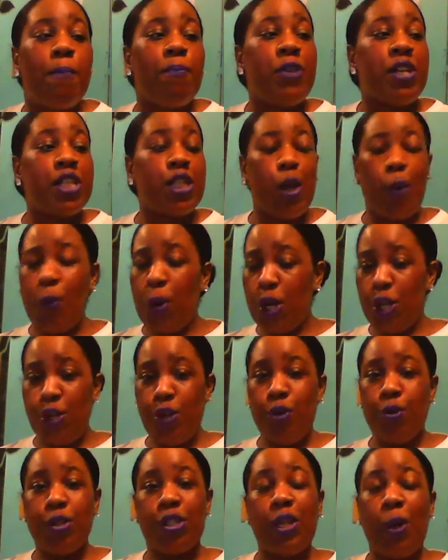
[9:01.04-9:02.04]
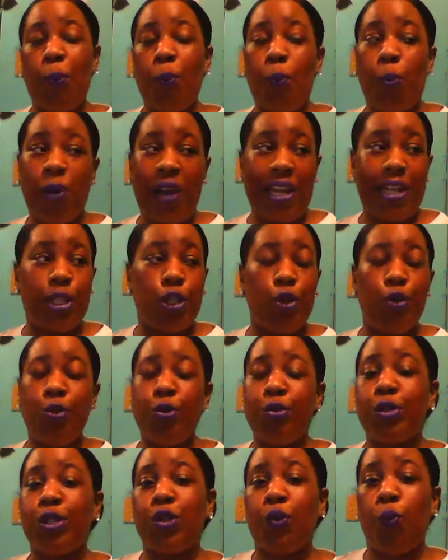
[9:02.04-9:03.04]
someone you some place you
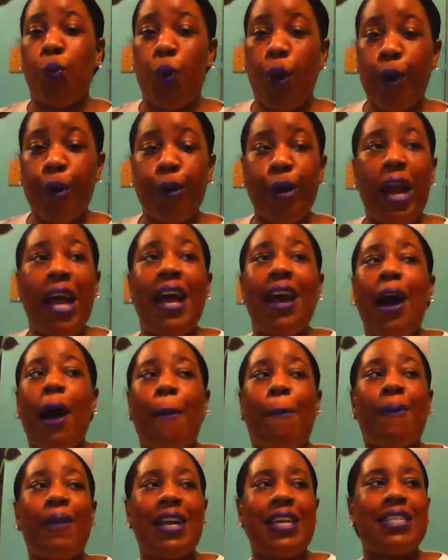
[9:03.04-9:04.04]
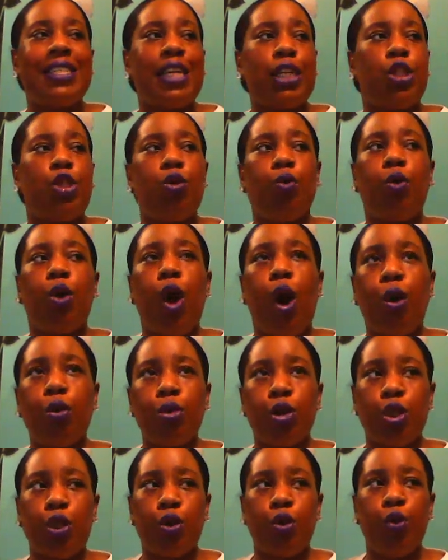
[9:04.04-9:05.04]
used to work, a place that you go
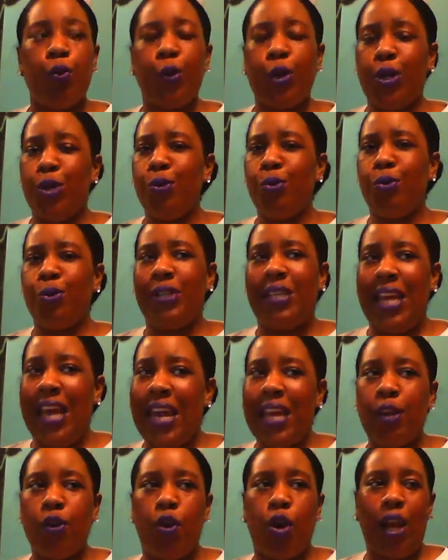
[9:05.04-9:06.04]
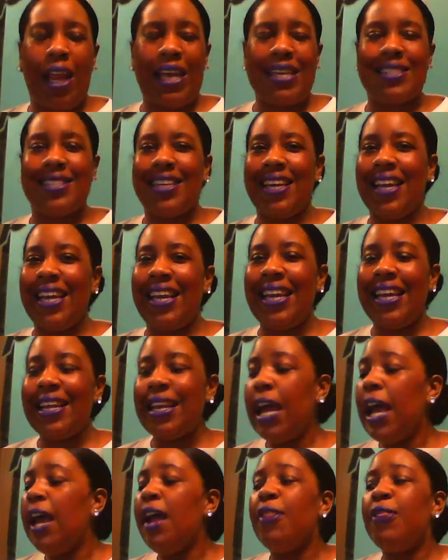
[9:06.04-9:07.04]
to when you date or like to
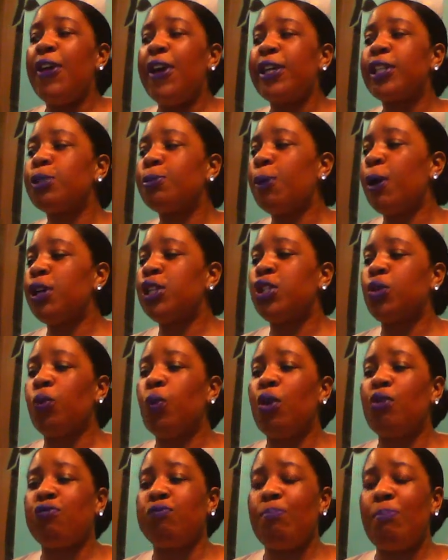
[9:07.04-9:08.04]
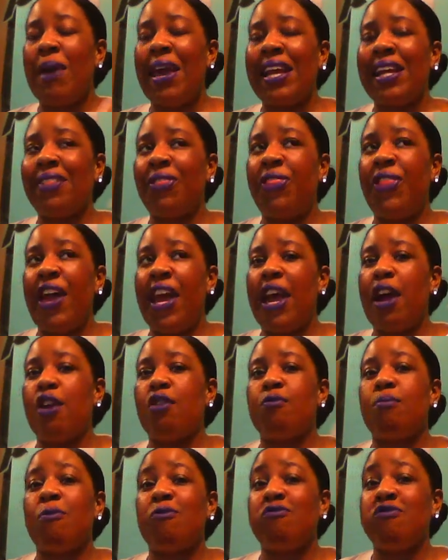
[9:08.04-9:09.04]
eat. This person will make
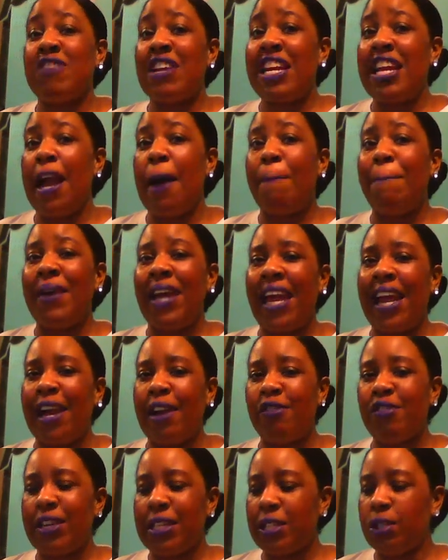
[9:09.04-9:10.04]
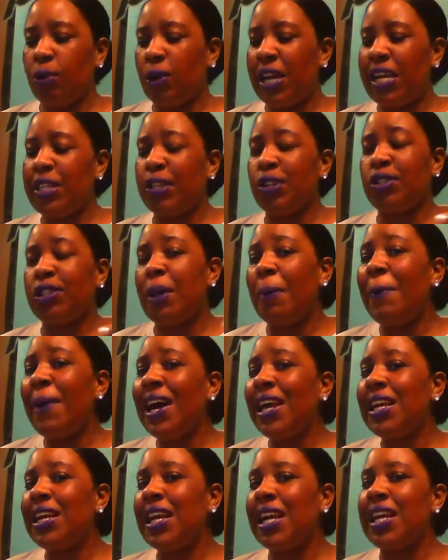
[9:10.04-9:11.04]
their reappearance, okay? So
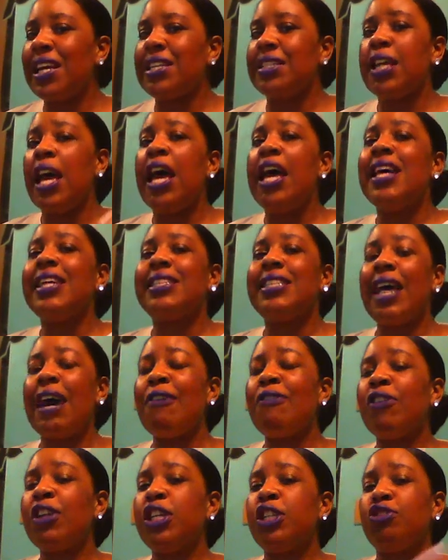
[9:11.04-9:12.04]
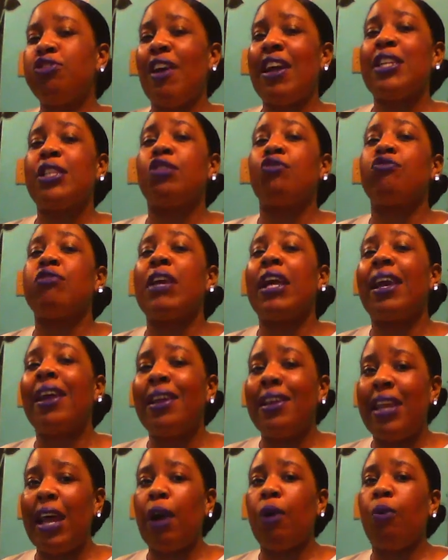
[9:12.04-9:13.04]
somebody is definitely trying to
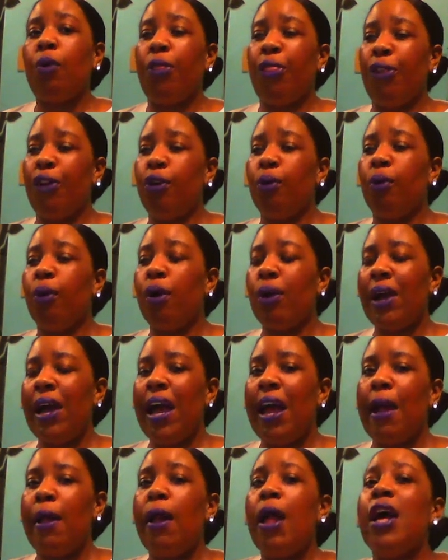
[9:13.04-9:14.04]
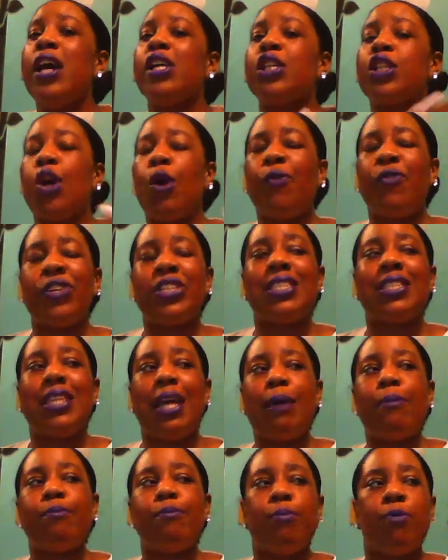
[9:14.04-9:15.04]
reconnect with you, okay? So for
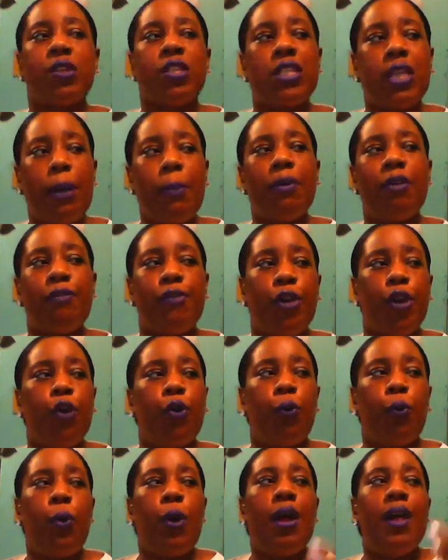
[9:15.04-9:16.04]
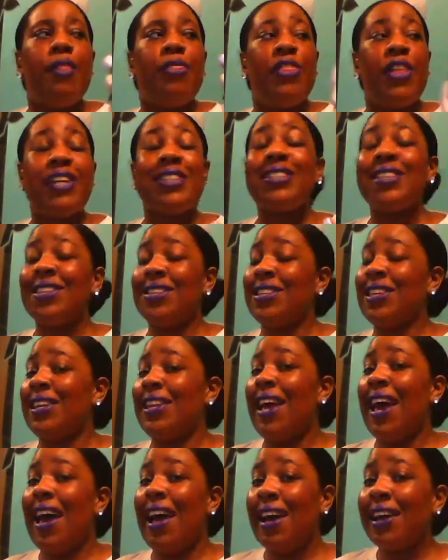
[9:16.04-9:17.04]
some some of you, this is an
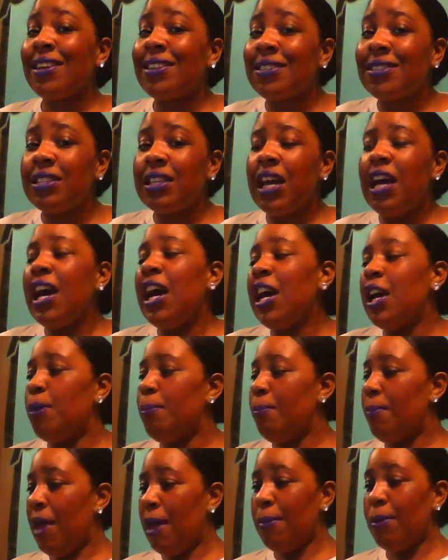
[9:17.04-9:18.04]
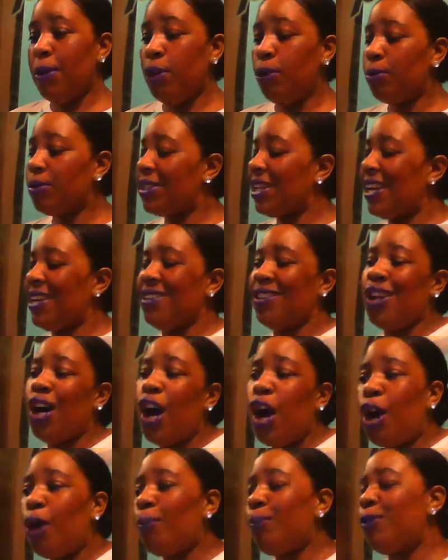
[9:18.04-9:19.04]
ex and maybe you was like,
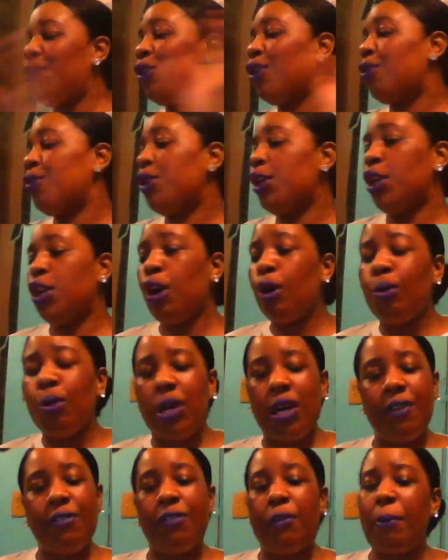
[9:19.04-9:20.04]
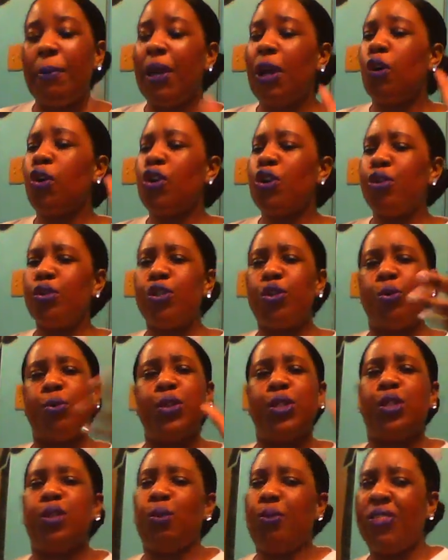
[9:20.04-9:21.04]
no, you know, you're no good for me. All you do
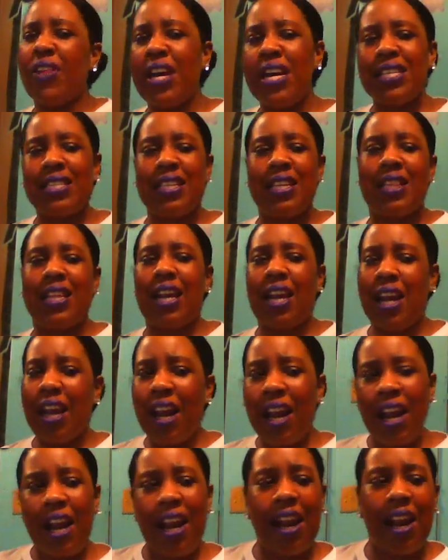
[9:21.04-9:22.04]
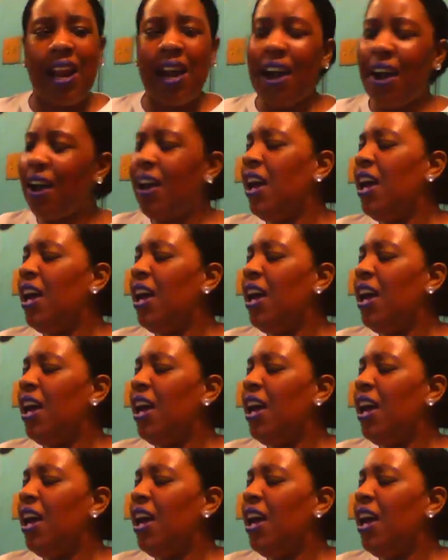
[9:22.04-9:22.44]
is do this and da da da da, da